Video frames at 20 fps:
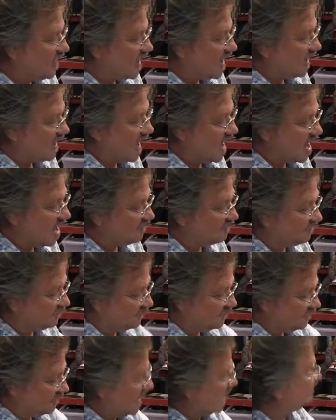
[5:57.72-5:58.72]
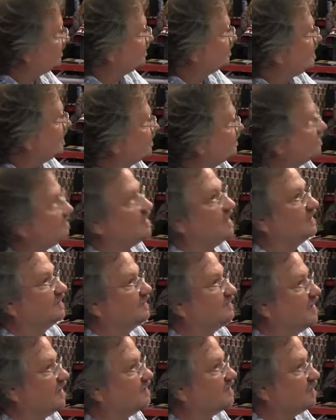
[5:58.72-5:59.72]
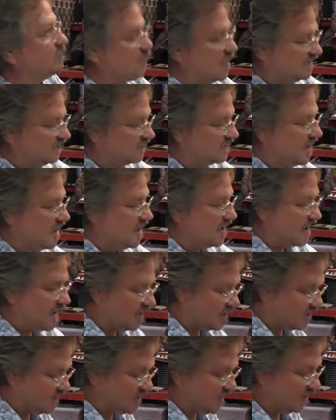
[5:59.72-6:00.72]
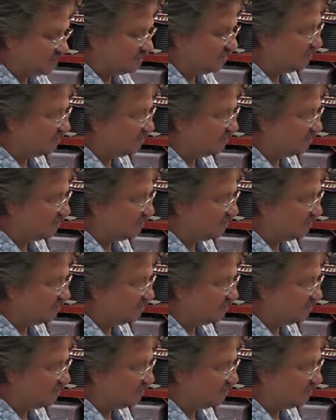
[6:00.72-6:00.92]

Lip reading: and have lots and lots and lots of ends on one side and a clean